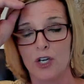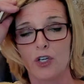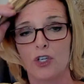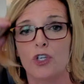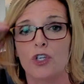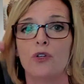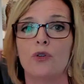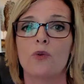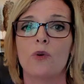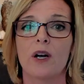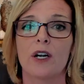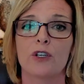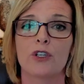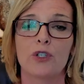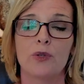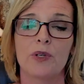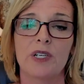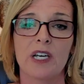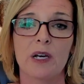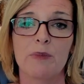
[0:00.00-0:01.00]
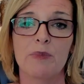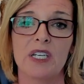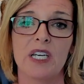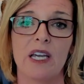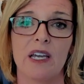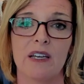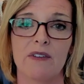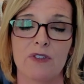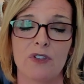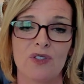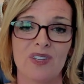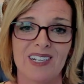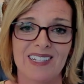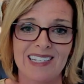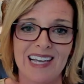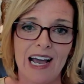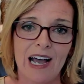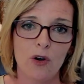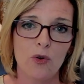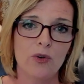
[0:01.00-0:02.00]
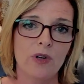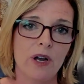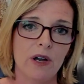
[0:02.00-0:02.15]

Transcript: you are doing a behavior that's out